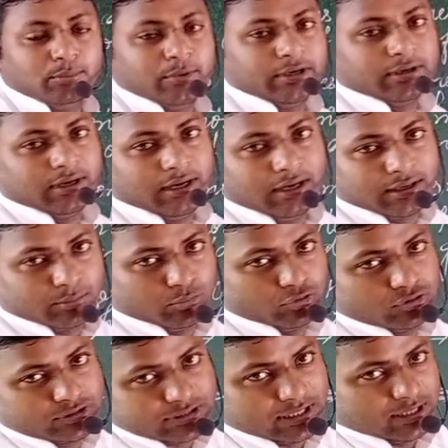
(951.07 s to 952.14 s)
but
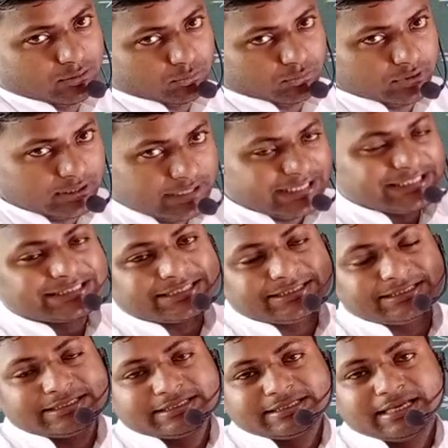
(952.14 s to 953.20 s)
hormones are only
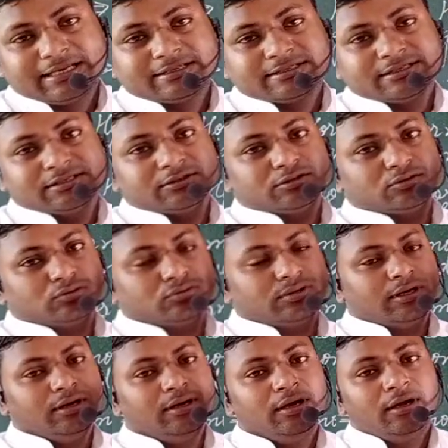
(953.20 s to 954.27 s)
synthesized into
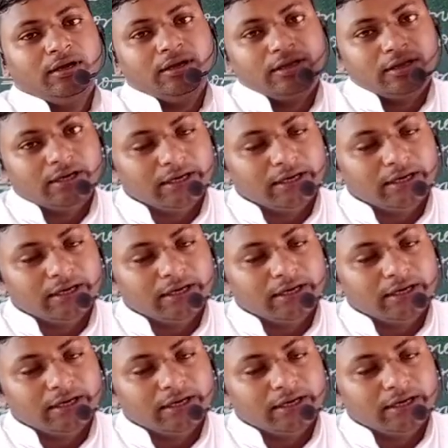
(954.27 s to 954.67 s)
the